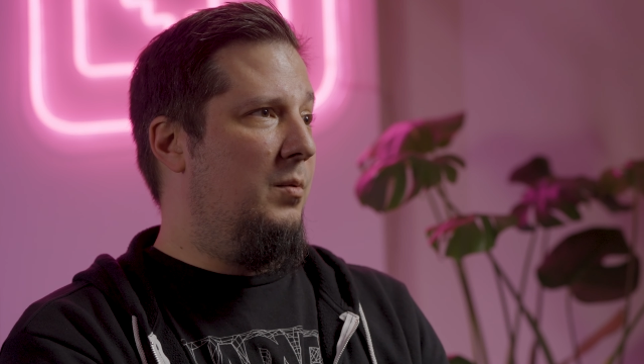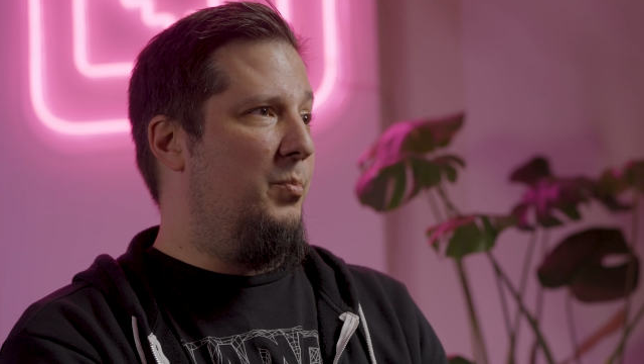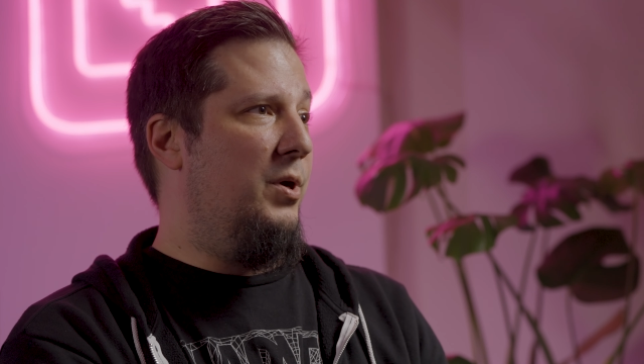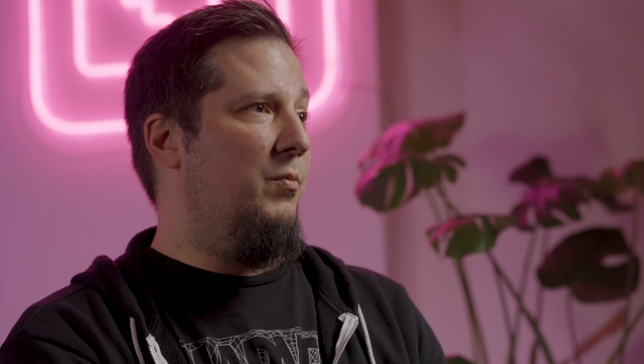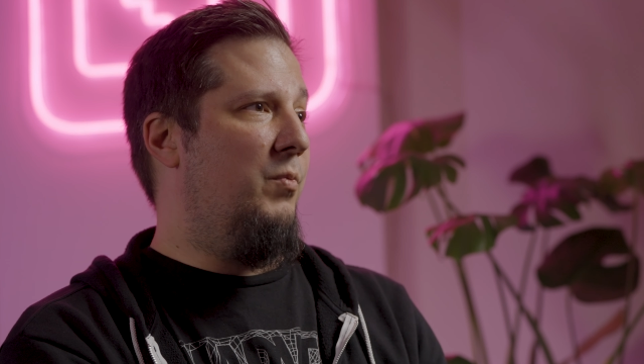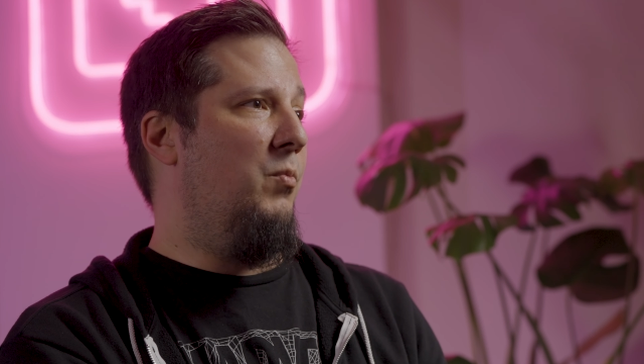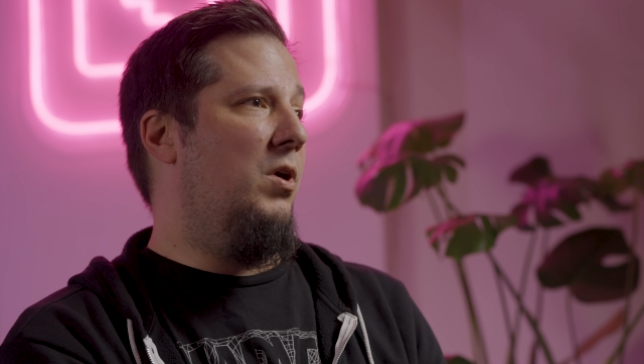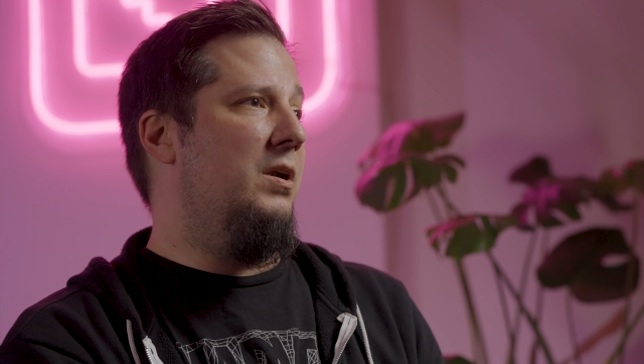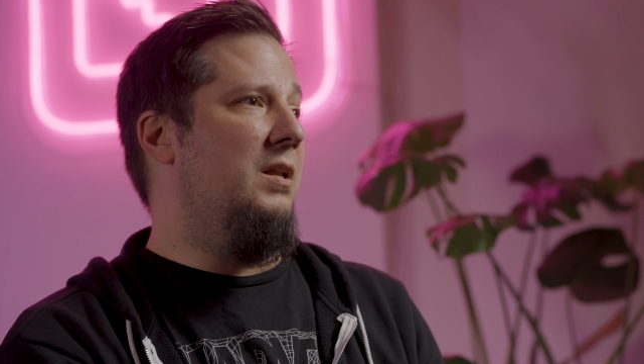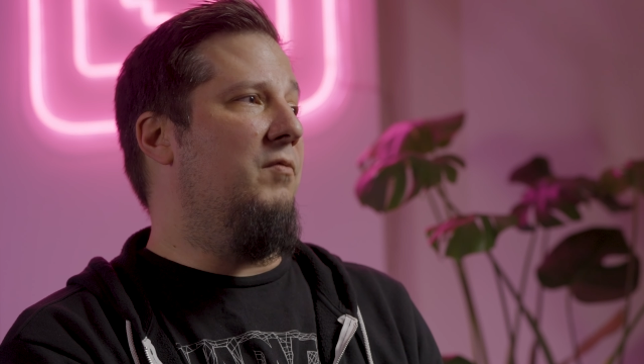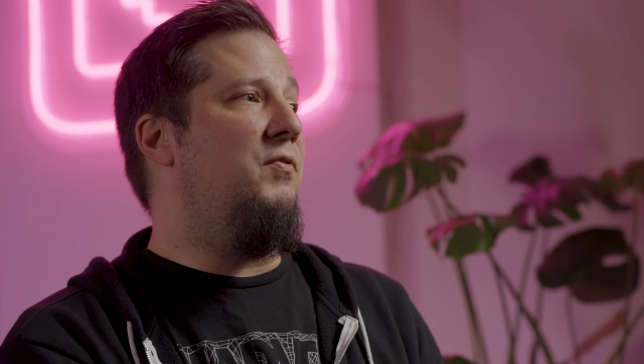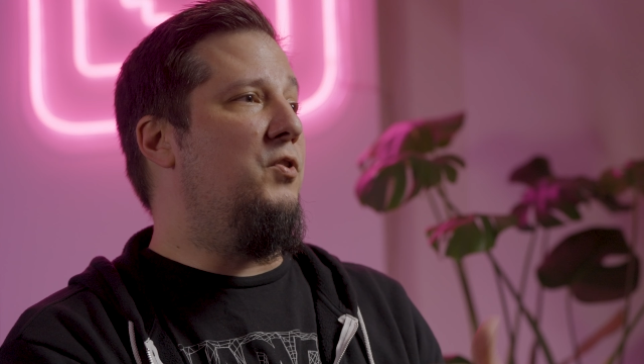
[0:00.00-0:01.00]
but we want to
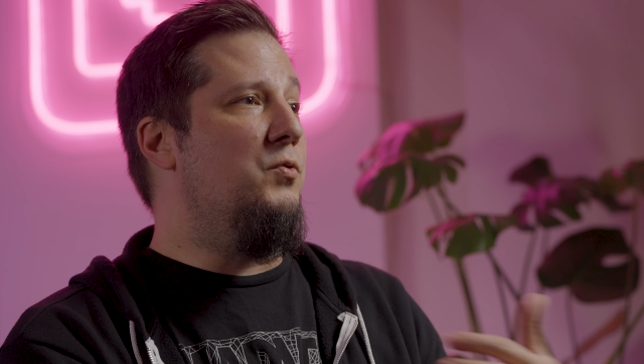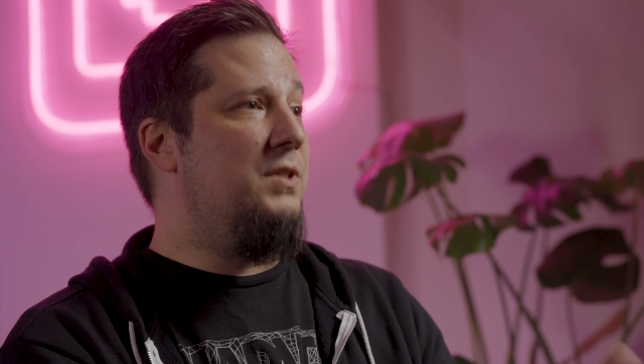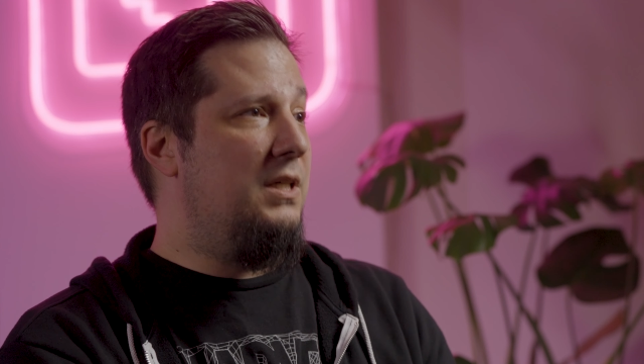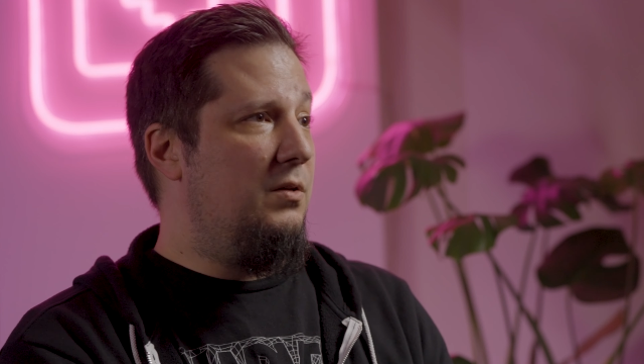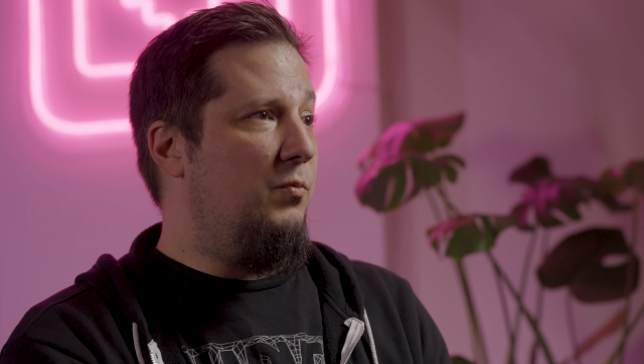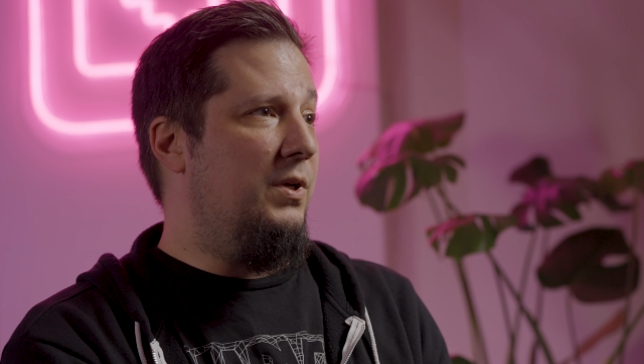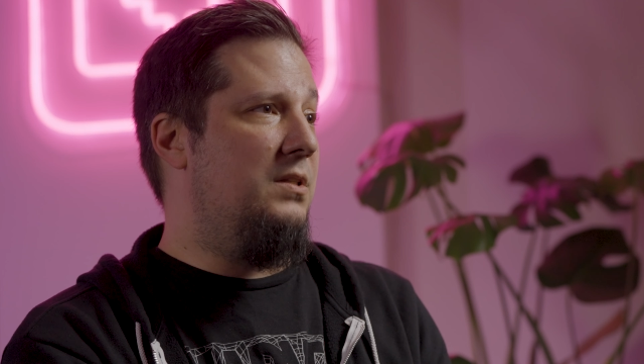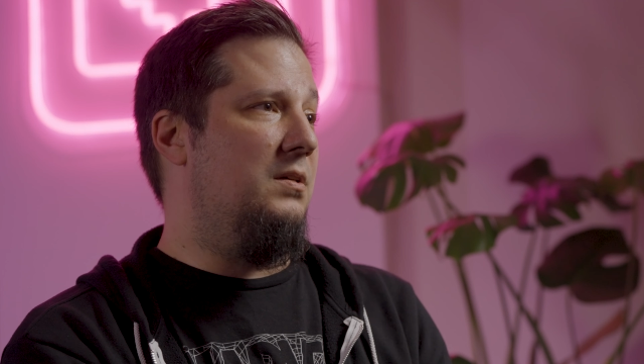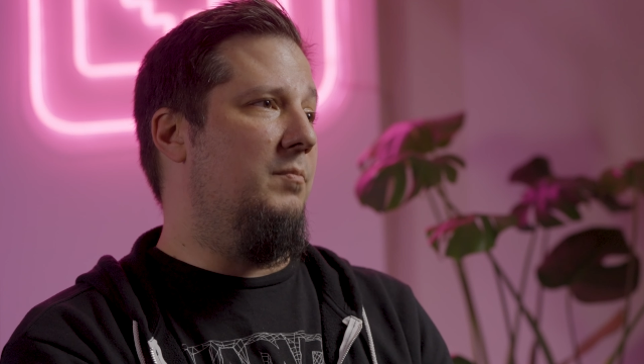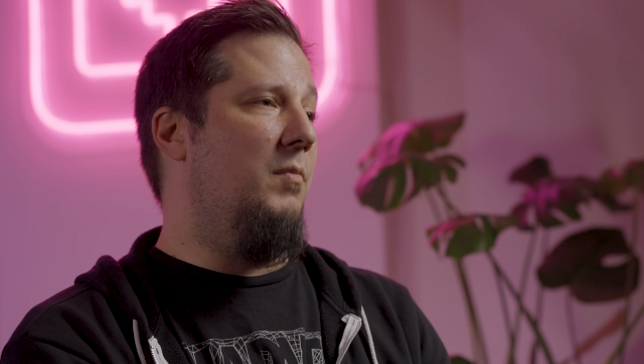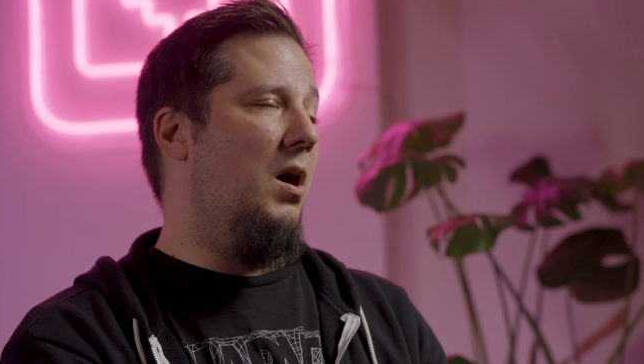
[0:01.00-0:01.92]
infuse it with some